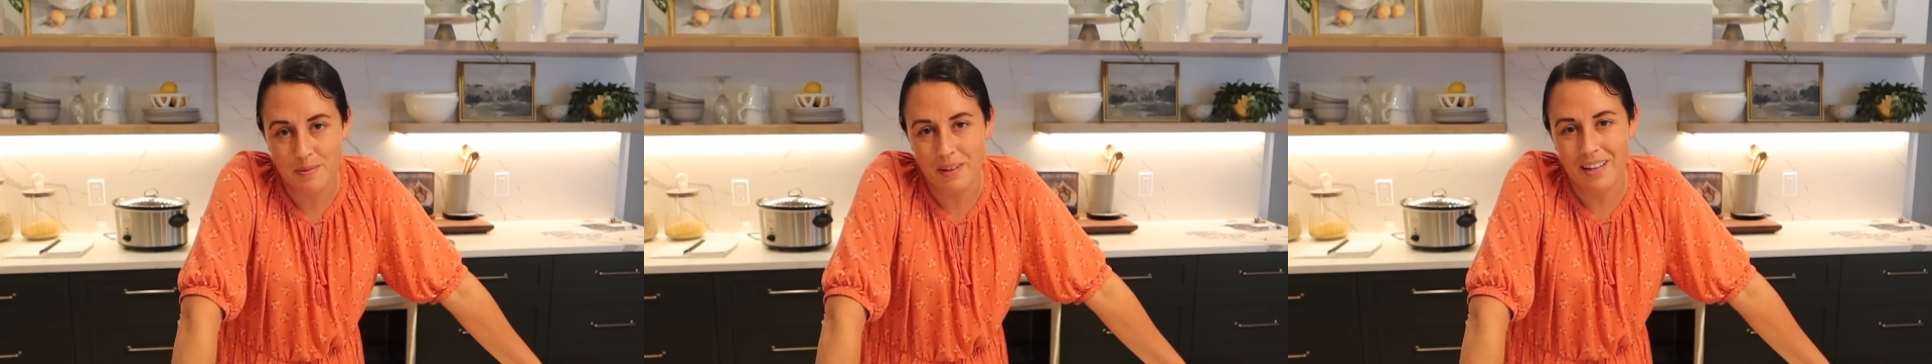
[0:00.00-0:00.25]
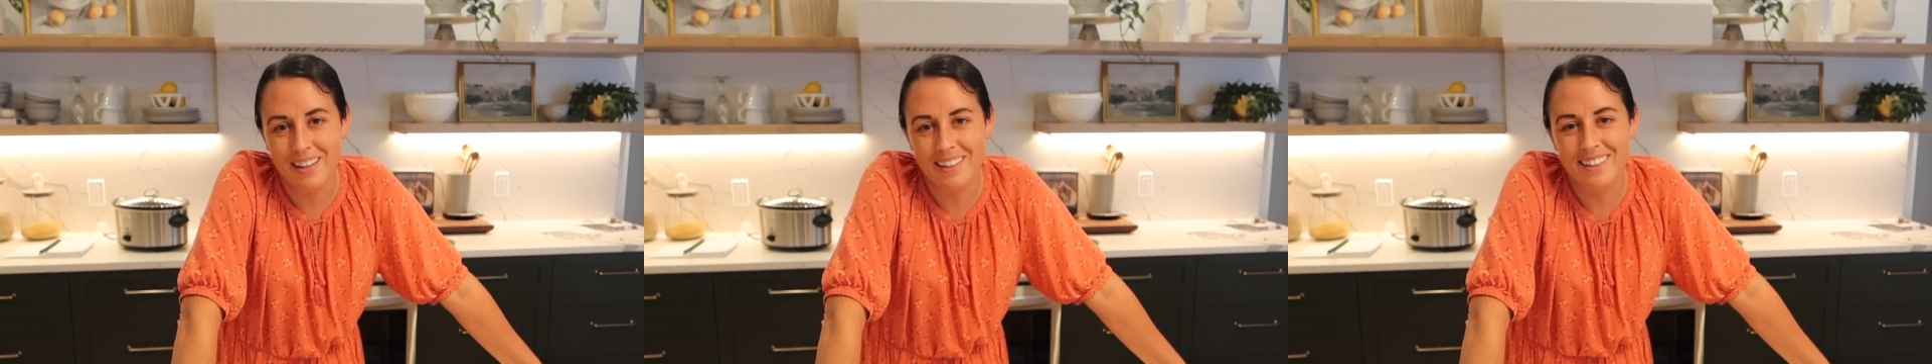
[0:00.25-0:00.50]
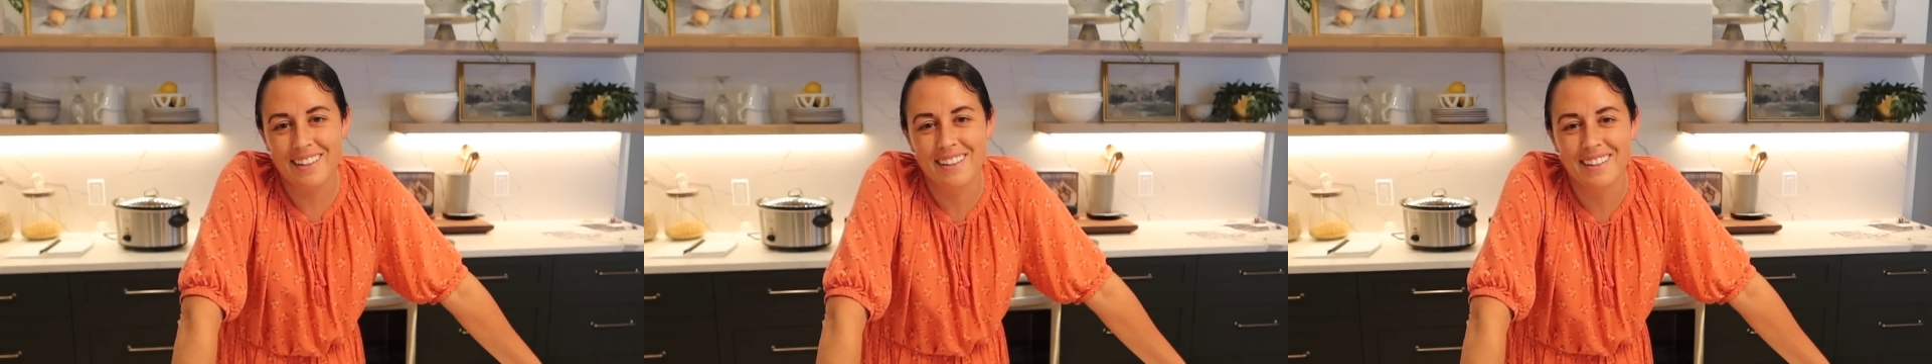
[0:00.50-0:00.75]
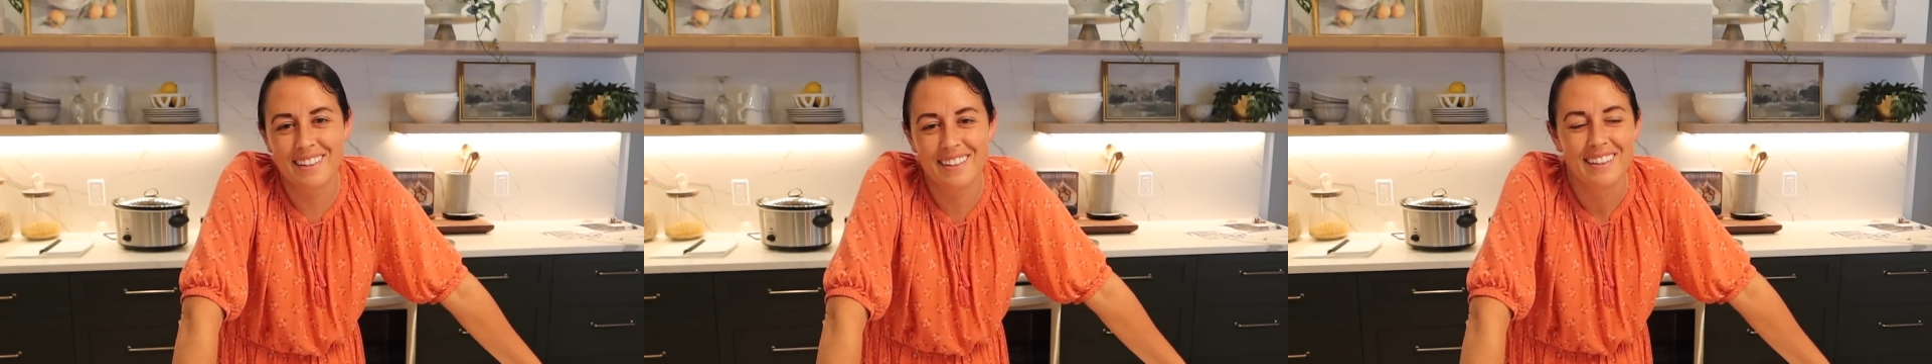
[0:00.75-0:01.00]
make.
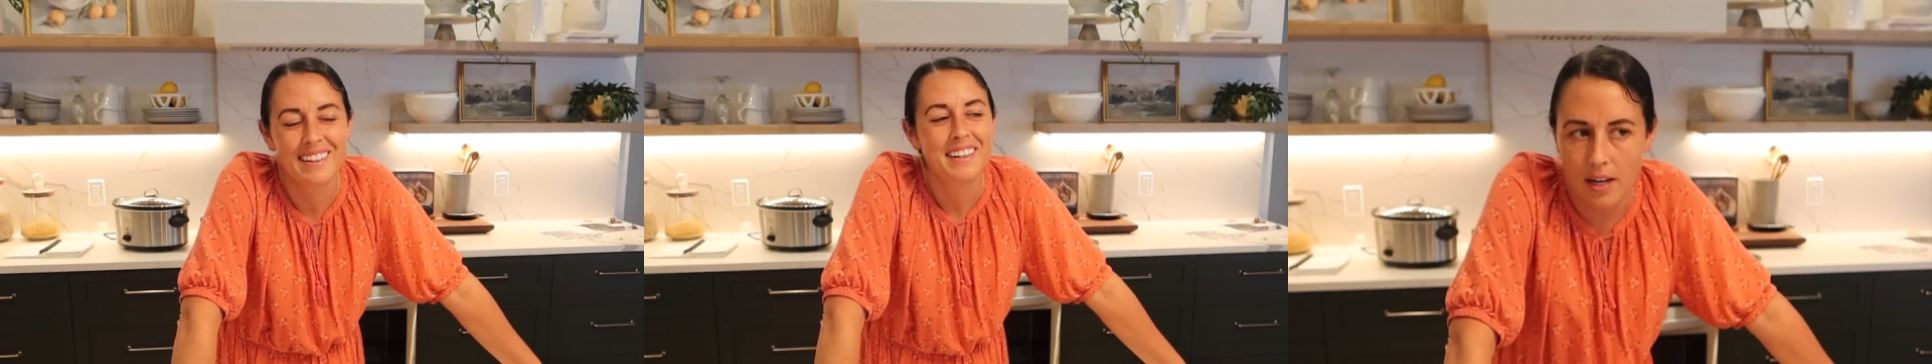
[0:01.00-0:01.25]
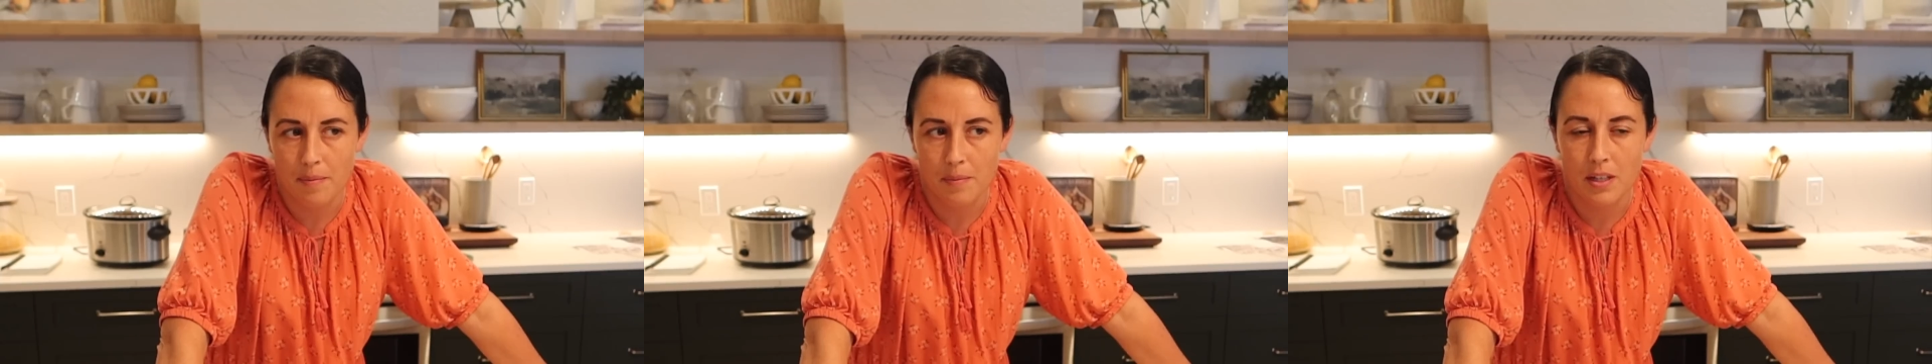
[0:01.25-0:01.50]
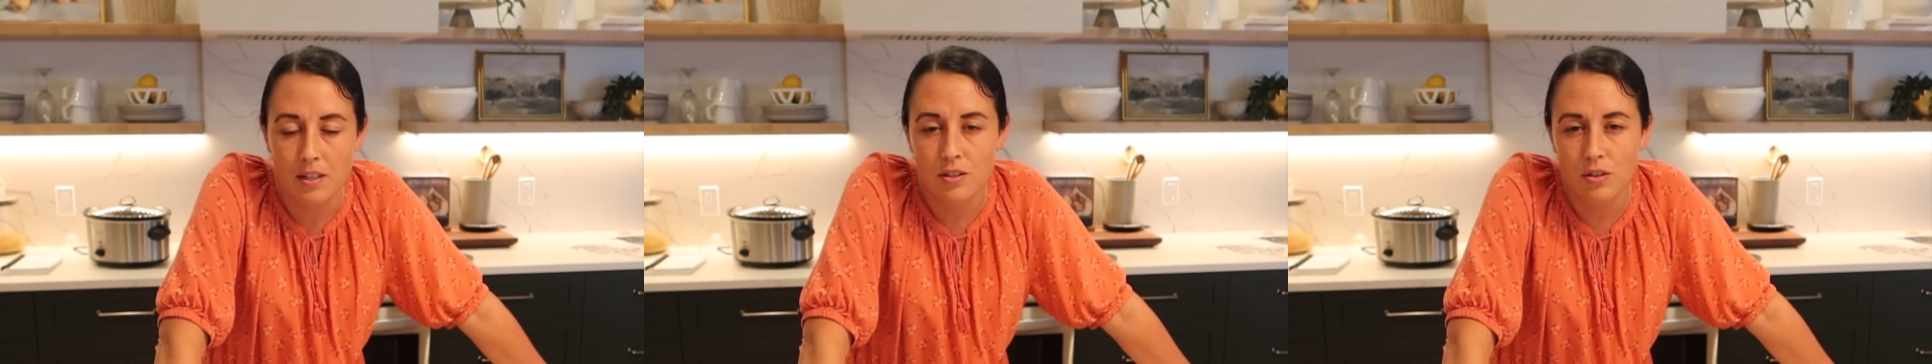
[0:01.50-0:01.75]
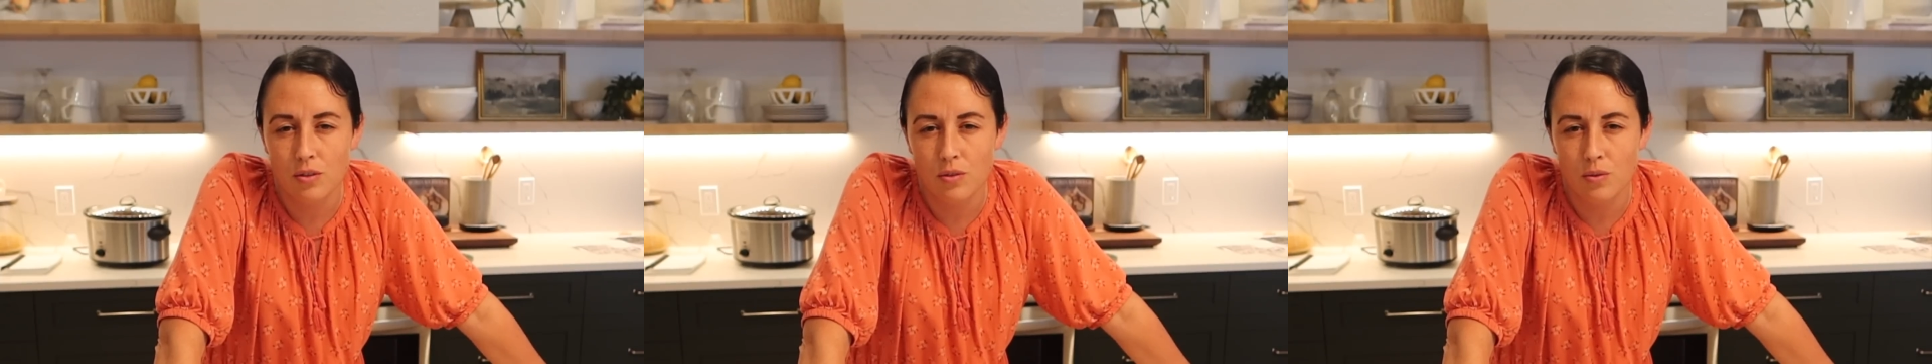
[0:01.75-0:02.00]
I'm gonna
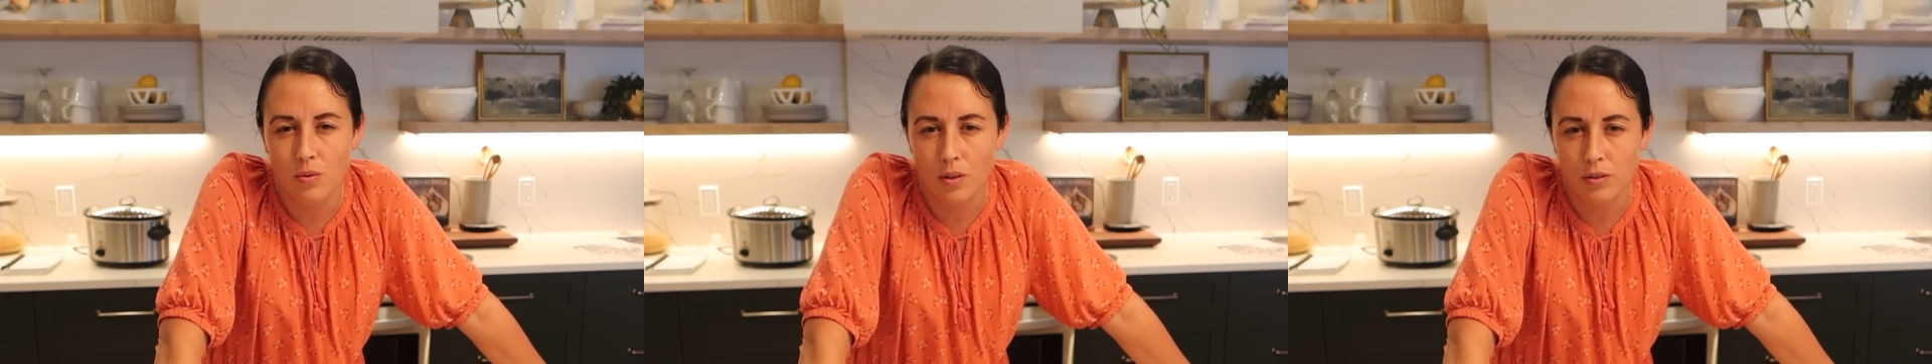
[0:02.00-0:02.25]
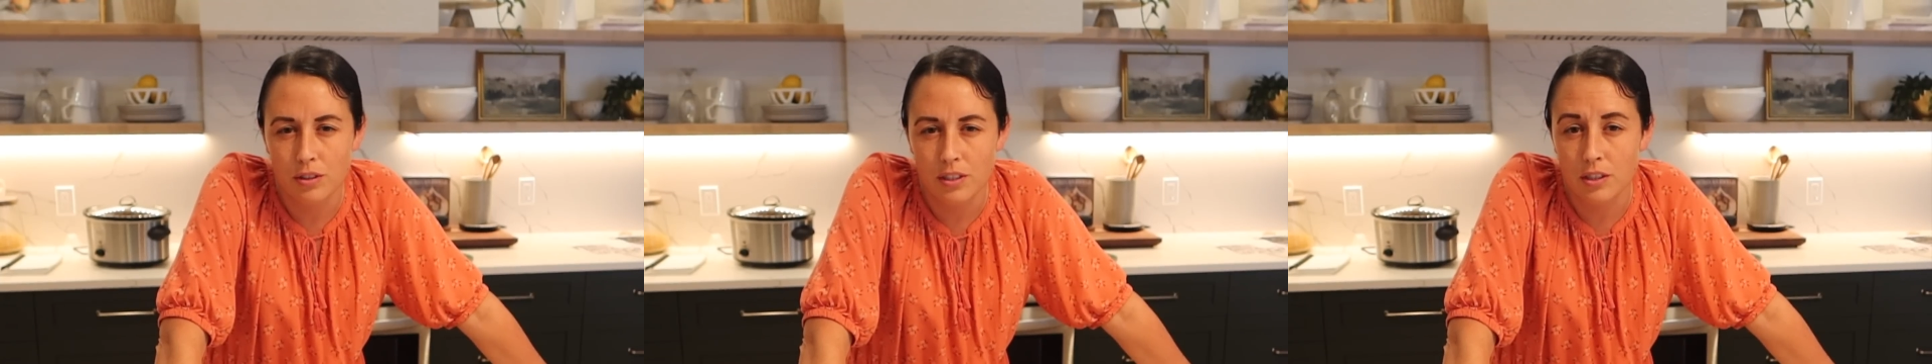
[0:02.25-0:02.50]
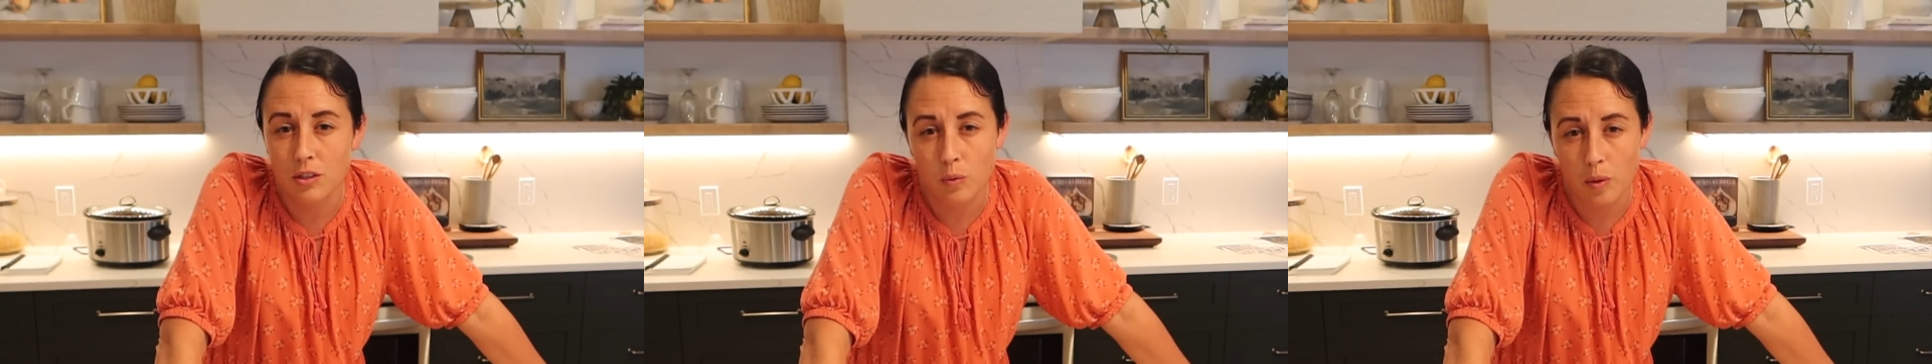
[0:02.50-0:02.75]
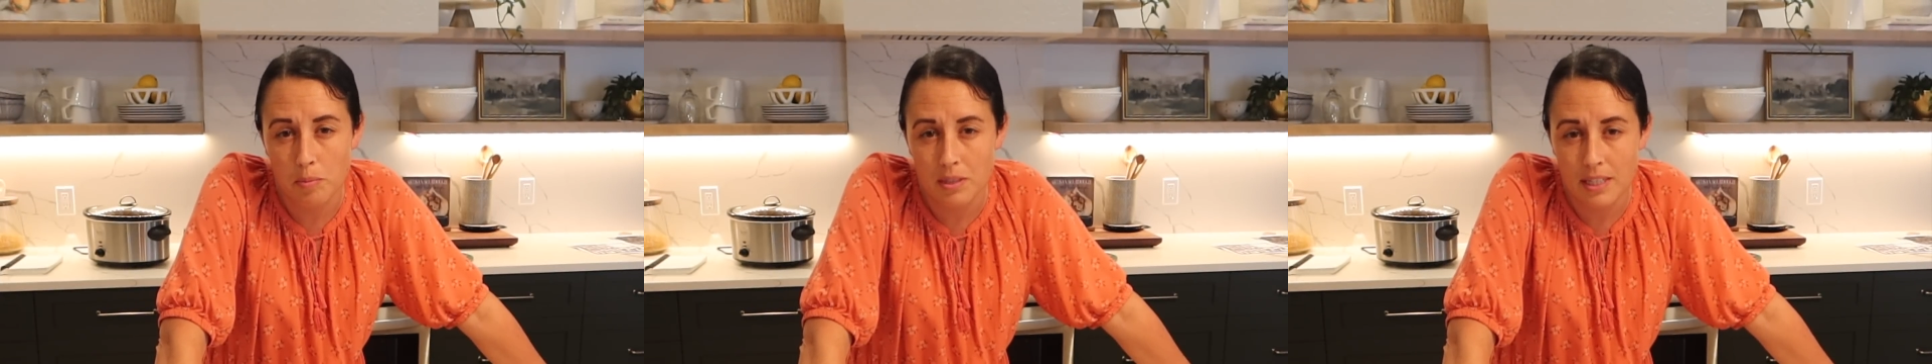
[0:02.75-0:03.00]
do roasted
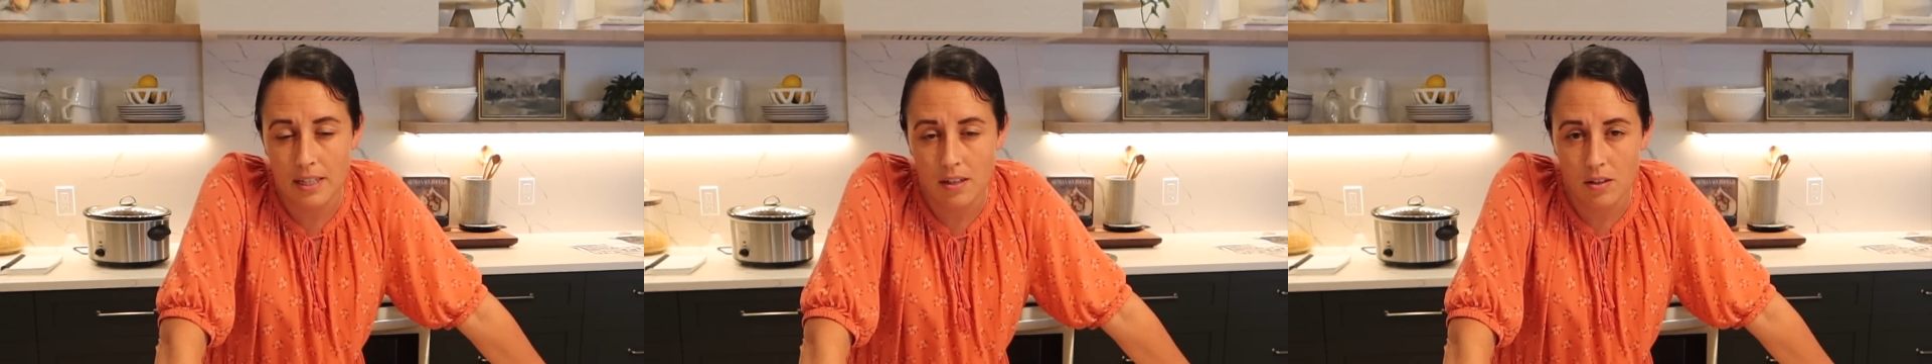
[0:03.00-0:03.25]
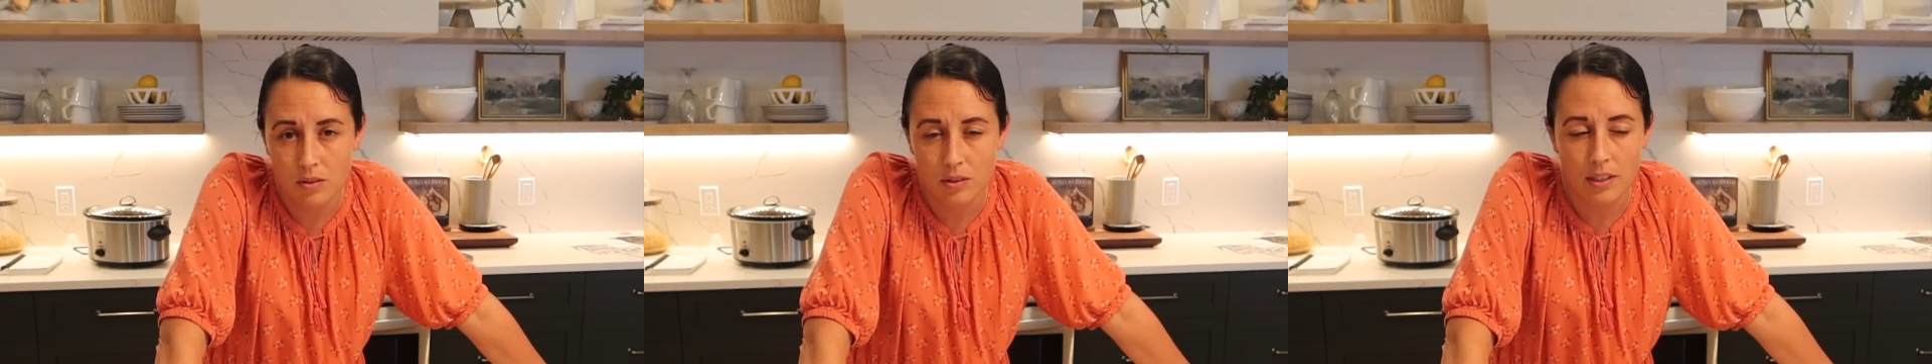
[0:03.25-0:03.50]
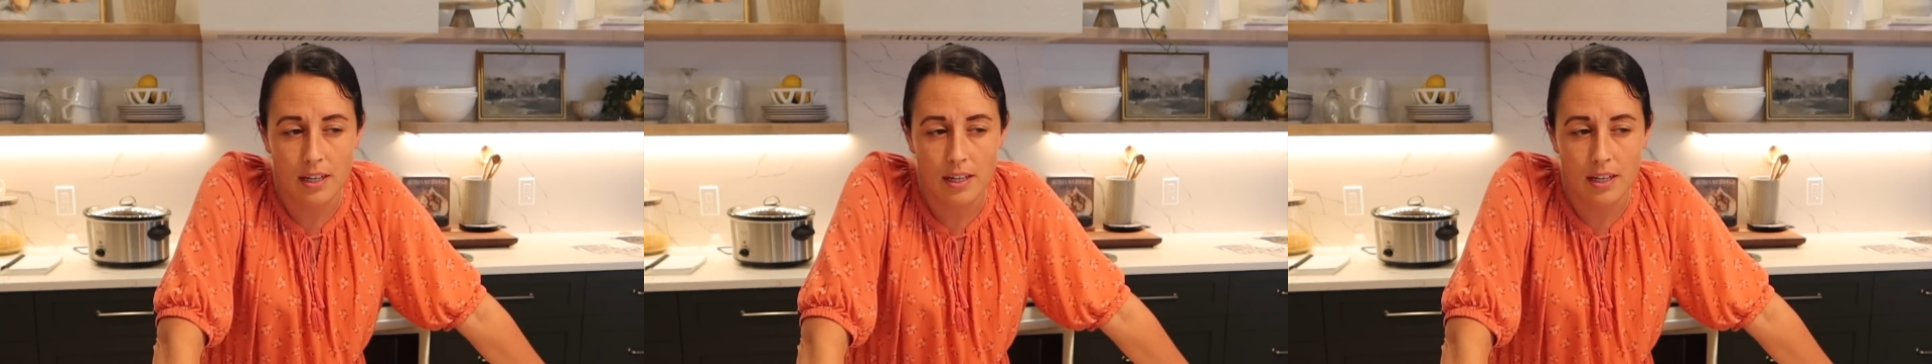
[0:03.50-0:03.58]
sweet potatoes.